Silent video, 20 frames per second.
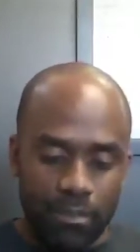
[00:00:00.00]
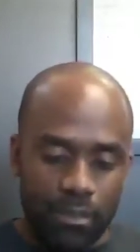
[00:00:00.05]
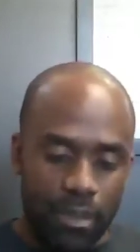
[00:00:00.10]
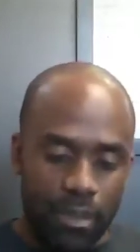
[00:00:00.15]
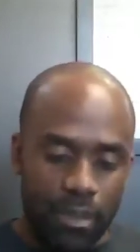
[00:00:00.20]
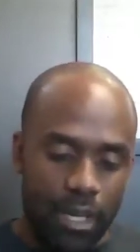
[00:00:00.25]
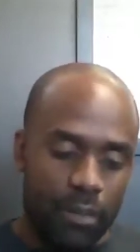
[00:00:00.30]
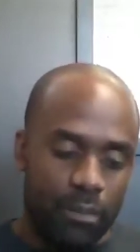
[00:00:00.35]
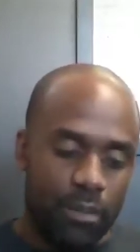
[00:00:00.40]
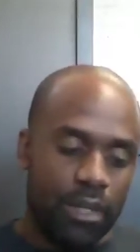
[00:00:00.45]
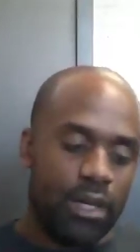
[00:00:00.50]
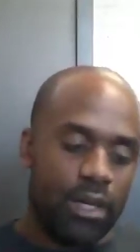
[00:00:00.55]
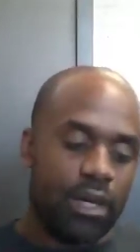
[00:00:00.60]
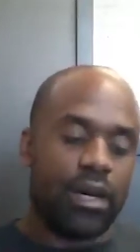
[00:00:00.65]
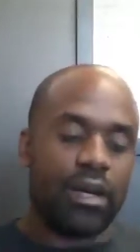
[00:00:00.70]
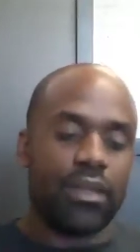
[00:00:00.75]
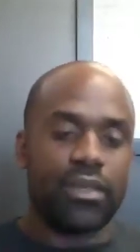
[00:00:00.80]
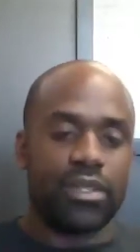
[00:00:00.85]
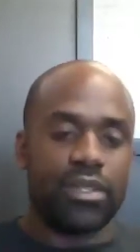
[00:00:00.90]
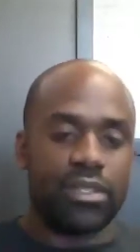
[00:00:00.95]
help
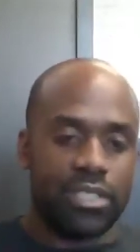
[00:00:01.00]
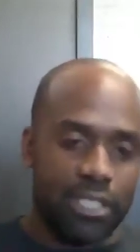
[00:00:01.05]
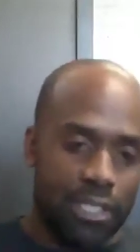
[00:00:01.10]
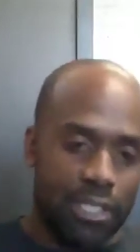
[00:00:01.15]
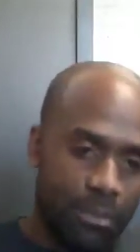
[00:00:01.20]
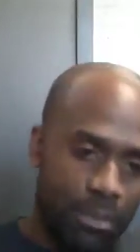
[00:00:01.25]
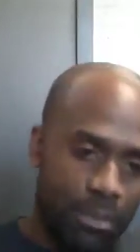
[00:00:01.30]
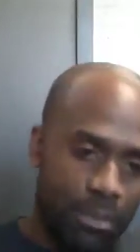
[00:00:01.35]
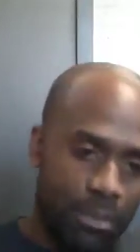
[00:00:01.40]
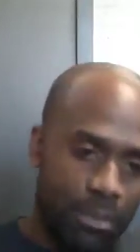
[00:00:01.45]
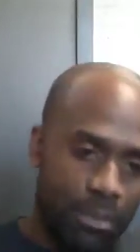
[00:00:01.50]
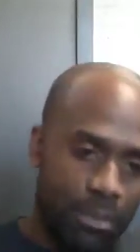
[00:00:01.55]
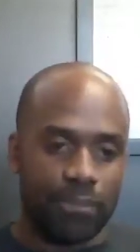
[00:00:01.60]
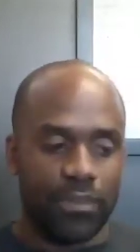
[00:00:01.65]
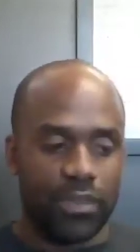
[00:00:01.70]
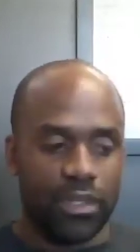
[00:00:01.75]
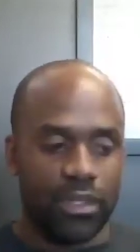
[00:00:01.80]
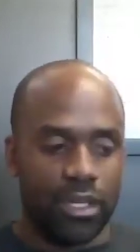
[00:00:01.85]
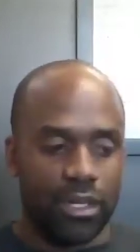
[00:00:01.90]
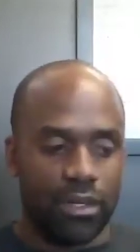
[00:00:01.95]
other gym owners,
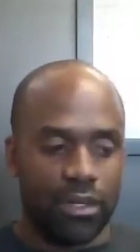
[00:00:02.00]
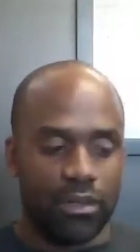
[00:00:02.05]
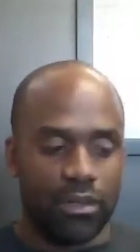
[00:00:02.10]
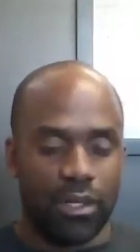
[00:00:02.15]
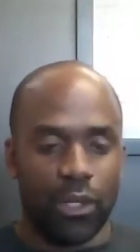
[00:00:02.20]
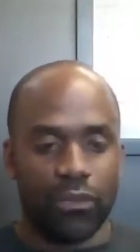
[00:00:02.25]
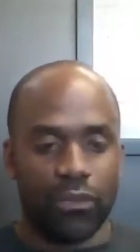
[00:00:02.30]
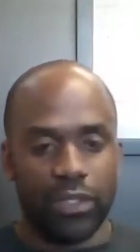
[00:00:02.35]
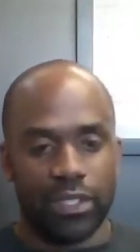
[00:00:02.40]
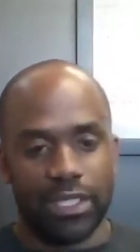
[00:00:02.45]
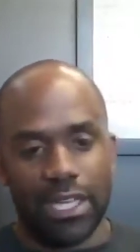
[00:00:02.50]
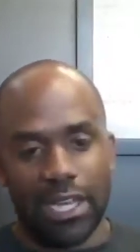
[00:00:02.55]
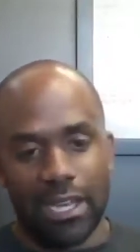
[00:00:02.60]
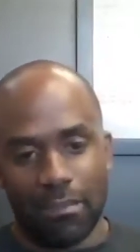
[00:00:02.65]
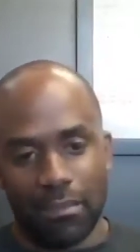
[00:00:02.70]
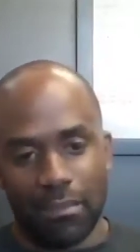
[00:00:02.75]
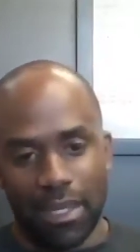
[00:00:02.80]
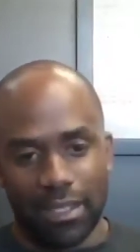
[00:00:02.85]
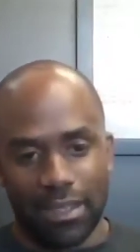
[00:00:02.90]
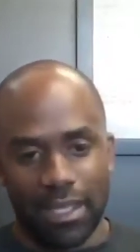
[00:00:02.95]
you know, hopefully
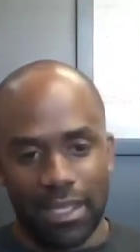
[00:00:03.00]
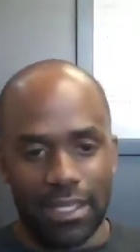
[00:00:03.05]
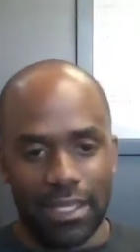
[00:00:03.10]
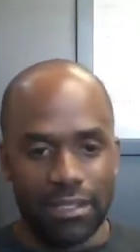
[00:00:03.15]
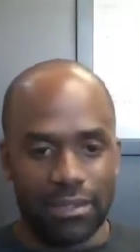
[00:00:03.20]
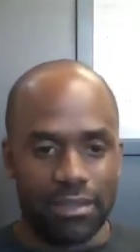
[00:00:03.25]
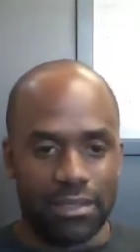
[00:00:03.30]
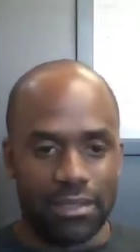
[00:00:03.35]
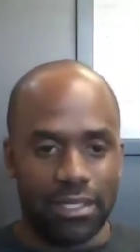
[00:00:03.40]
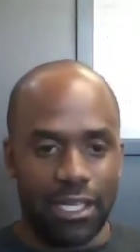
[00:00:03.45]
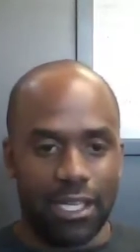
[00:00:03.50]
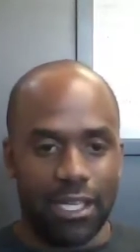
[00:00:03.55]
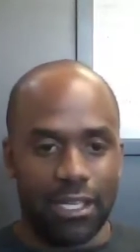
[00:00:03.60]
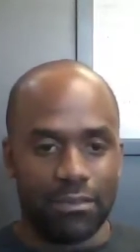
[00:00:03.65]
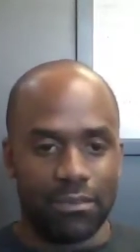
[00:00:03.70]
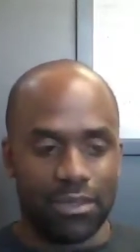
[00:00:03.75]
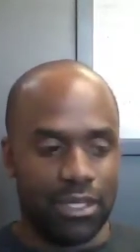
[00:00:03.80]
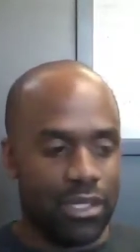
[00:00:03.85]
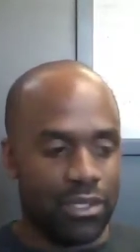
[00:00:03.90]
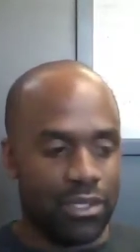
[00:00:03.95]
not make that same,
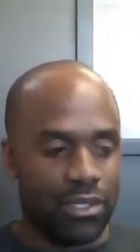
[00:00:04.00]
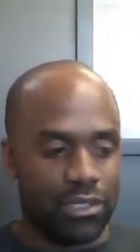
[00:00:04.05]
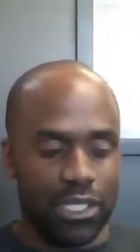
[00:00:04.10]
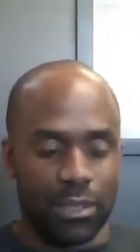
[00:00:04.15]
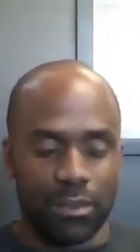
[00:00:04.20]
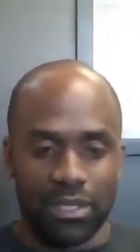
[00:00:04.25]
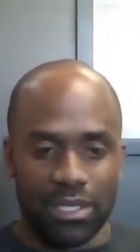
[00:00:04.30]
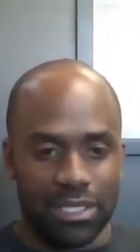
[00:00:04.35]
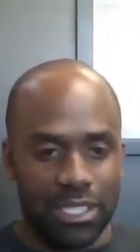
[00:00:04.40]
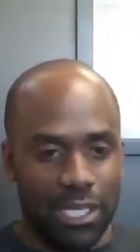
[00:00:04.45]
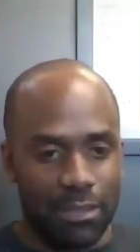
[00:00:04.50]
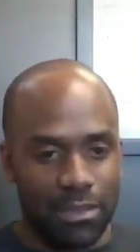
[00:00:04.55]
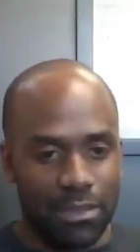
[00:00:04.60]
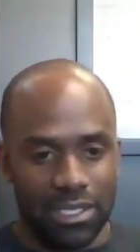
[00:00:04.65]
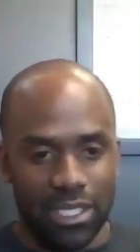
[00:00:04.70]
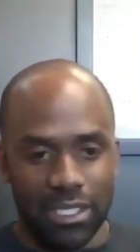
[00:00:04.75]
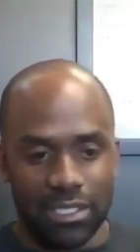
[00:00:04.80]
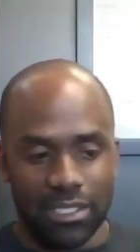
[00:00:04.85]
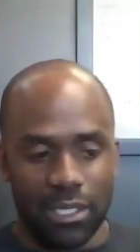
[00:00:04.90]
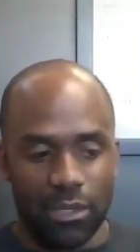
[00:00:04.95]
you know, some of the same
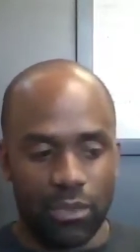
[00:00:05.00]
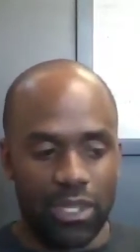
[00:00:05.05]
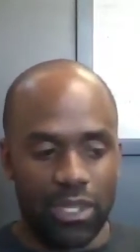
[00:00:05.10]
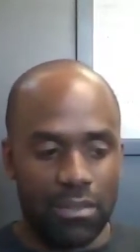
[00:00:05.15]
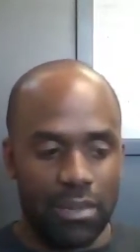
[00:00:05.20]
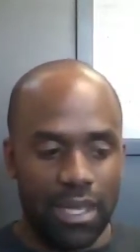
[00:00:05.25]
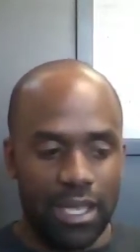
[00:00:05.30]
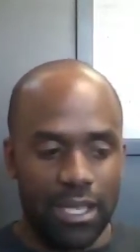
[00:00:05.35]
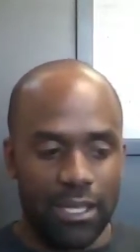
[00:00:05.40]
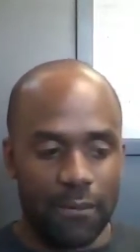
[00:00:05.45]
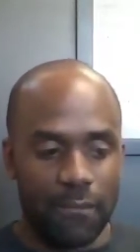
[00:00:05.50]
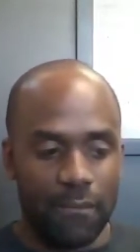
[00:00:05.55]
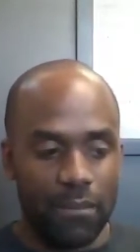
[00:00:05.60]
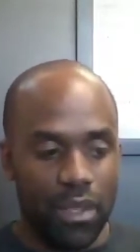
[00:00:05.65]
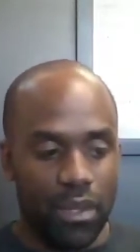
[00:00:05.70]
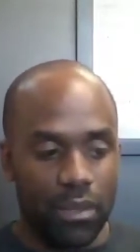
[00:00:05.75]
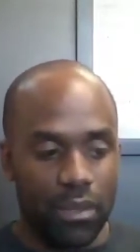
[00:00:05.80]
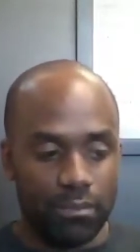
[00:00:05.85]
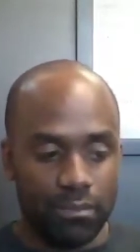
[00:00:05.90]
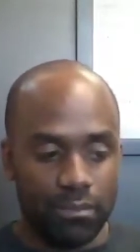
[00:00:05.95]
mistakes that we made,
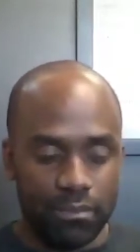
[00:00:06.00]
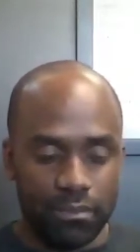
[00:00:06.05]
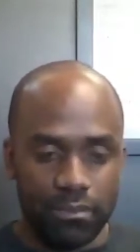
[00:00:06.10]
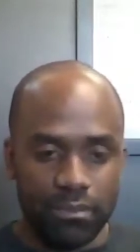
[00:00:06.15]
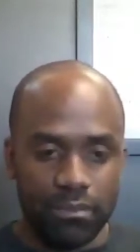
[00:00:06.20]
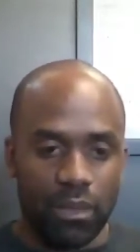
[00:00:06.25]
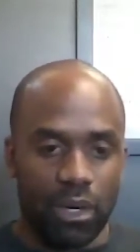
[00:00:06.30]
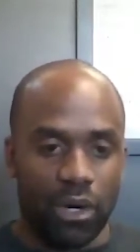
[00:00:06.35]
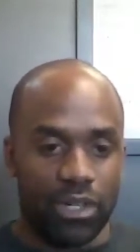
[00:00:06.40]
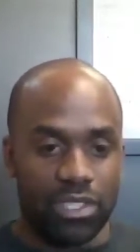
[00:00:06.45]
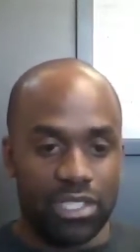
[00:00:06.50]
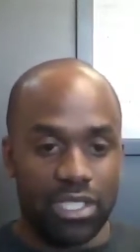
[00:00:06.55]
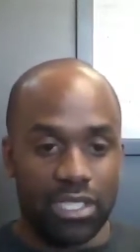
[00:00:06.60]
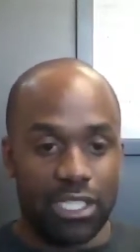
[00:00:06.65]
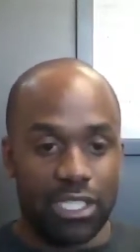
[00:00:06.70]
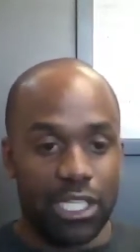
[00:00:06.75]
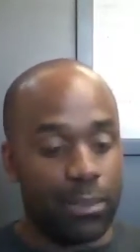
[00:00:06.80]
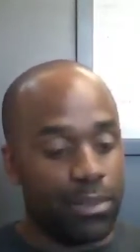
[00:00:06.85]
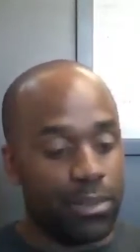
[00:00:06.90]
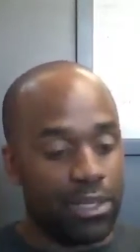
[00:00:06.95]
or just
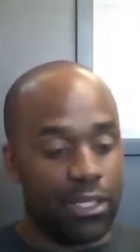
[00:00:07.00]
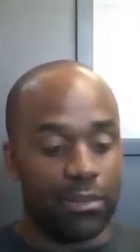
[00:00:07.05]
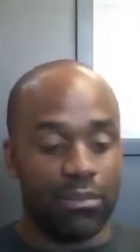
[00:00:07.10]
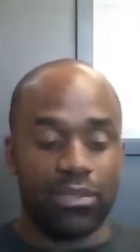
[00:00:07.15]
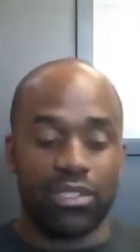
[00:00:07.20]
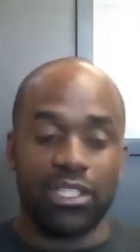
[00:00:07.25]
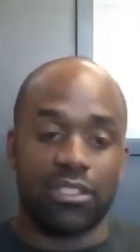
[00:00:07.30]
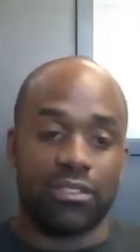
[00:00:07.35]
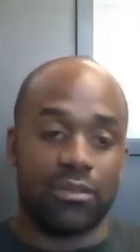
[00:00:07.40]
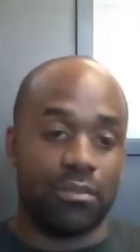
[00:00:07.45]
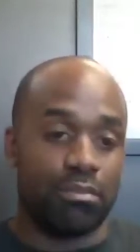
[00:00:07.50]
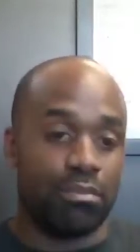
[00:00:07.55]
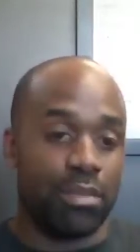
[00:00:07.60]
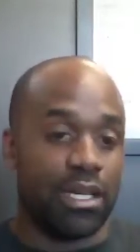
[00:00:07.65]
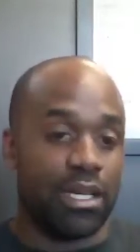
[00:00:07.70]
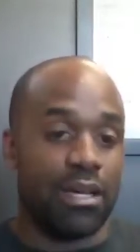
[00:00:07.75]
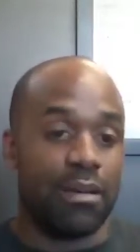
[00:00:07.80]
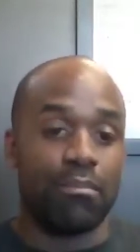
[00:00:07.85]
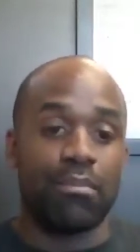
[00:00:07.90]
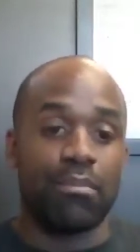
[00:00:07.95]
helping them just
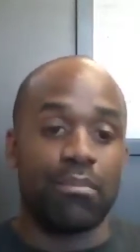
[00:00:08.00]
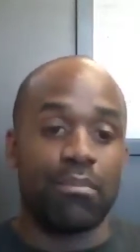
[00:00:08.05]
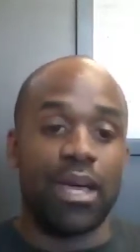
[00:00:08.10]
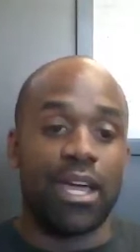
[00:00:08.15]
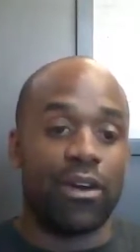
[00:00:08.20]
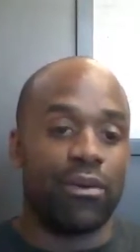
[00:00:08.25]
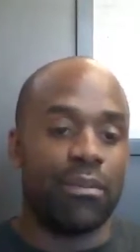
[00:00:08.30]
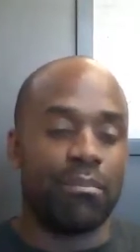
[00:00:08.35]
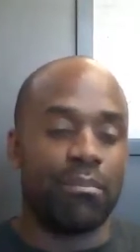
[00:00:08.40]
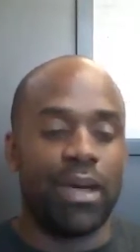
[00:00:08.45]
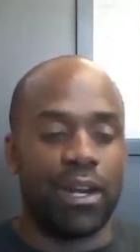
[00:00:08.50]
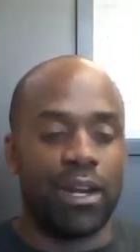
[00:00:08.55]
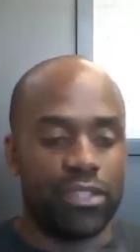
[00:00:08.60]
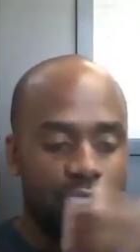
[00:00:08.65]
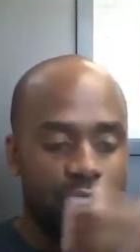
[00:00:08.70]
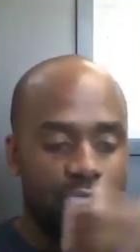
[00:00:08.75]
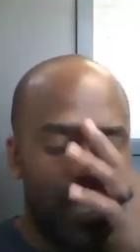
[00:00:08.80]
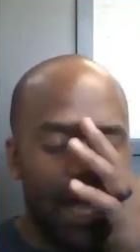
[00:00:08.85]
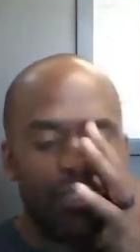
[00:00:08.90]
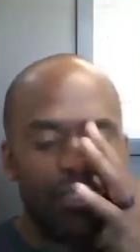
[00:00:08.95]
become better and better.
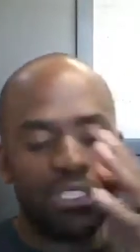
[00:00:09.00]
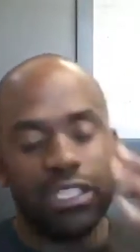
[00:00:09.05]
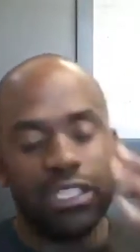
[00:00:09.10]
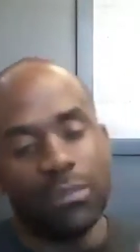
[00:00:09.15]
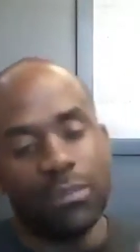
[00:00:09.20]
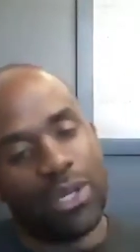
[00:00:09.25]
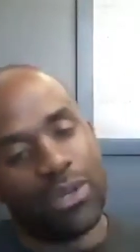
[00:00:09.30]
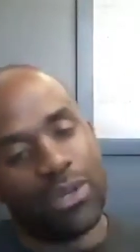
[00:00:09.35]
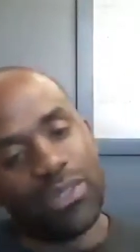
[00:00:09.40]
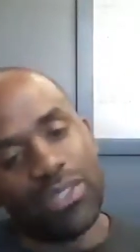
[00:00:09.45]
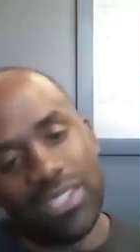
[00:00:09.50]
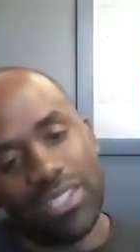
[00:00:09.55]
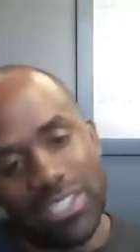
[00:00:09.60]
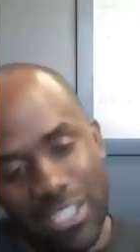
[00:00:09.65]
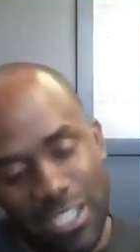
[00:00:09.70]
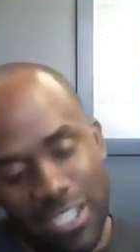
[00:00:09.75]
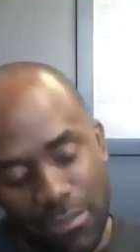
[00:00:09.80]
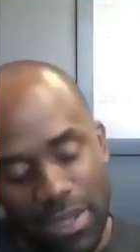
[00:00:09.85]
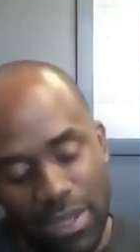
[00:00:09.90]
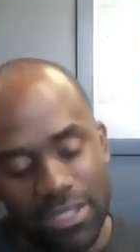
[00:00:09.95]
So I'll still be owning the
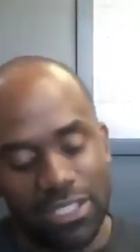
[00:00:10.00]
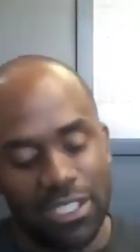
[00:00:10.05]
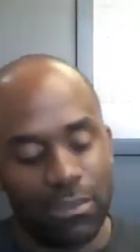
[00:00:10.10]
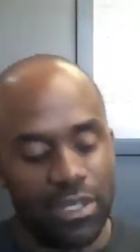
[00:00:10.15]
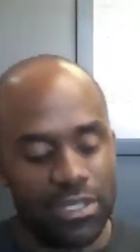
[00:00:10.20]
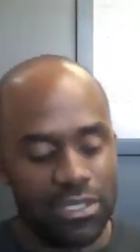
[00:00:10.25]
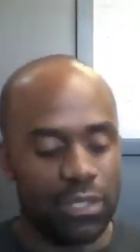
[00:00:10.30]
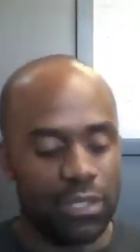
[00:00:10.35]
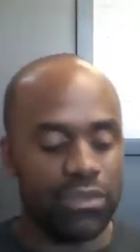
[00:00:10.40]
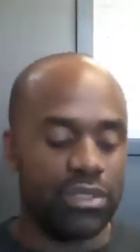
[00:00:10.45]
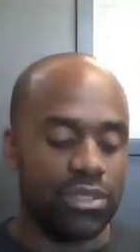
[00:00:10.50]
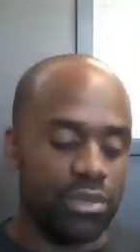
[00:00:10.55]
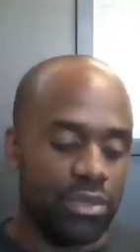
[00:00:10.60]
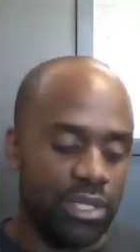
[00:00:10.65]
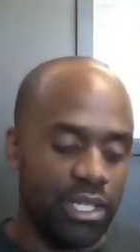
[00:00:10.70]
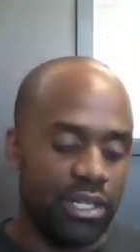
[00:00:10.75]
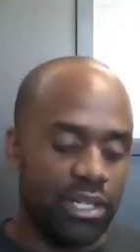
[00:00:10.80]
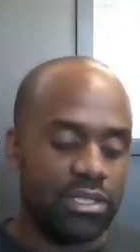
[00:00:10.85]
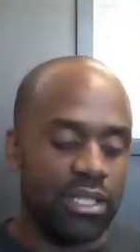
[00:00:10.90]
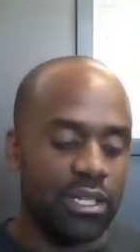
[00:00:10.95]
gym. I see myself in two
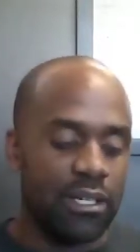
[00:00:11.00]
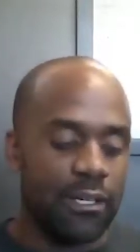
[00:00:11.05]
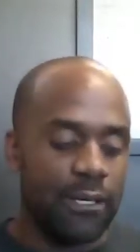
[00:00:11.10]
years.